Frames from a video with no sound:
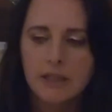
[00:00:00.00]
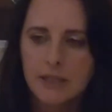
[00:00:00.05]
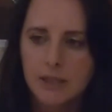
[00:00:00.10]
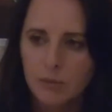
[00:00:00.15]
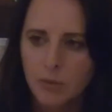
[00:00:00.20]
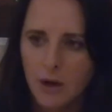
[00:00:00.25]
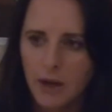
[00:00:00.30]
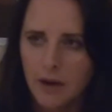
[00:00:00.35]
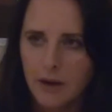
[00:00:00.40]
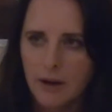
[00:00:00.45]

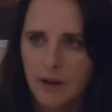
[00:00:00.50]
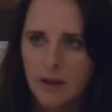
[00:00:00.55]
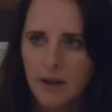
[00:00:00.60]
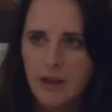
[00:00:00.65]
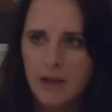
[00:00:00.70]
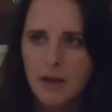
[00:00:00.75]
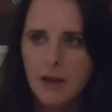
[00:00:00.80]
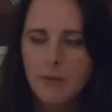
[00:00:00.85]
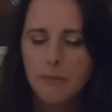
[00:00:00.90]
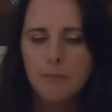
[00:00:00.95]
this one,
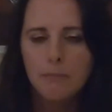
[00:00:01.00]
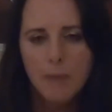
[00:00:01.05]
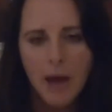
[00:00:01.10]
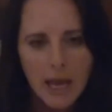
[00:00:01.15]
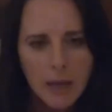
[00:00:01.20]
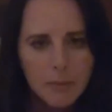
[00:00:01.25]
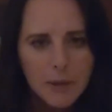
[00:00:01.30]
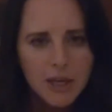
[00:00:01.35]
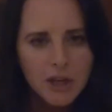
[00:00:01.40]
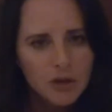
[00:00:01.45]

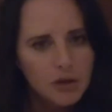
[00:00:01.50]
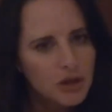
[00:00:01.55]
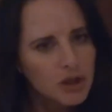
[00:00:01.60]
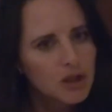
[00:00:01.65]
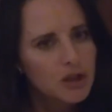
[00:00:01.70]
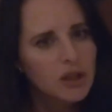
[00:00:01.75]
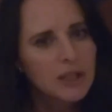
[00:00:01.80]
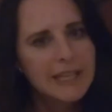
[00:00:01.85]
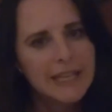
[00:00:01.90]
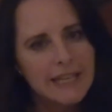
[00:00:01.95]
maybe you
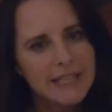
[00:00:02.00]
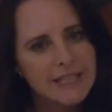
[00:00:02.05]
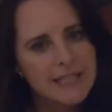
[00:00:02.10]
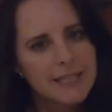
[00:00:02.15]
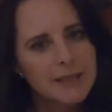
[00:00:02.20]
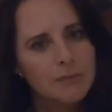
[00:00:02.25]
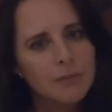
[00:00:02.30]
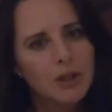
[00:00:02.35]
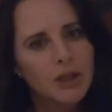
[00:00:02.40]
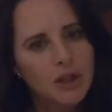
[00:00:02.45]
should get
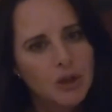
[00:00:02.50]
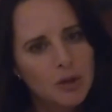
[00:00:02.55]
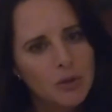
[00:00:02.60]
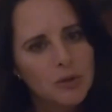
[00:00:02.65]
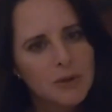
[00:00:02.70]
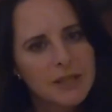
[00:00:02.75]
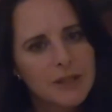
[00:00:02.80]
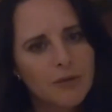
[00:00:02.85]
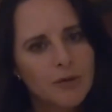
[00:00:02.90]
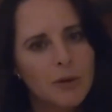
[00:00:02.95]
some
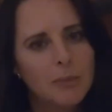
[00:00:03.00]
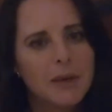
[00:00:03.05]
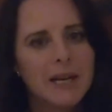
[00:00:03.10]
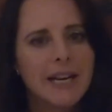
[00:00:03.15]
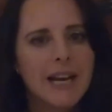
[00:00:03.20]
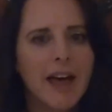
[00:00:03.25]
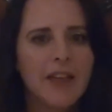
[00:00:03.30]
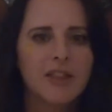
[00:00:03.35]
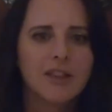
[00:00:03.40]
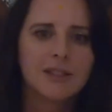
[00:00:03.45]
news from
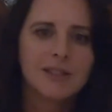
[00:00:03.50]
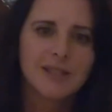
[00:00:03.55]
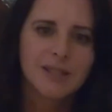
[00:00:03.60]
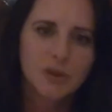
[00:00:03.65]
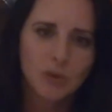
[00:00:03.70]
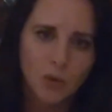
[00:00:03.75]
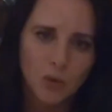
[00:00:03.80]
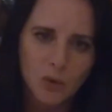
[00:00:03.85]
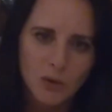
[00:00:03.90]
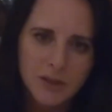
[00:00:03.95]
another
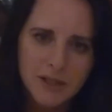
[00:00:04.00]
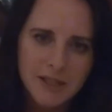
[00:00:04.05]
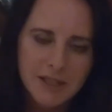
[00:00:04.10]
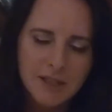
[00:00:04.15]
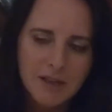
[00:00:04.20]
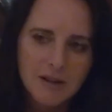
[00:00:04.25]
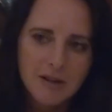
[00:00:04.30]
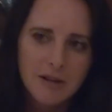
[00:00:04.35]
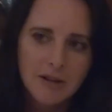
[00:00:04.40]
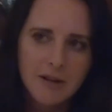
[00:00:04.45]

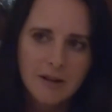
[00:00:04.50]
source.